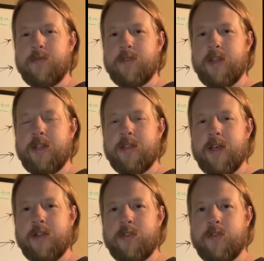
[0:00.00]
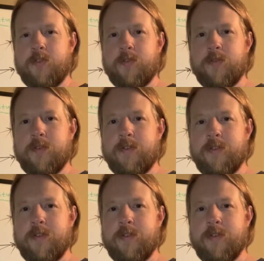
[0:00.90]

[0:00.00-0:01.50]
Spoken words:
relating that to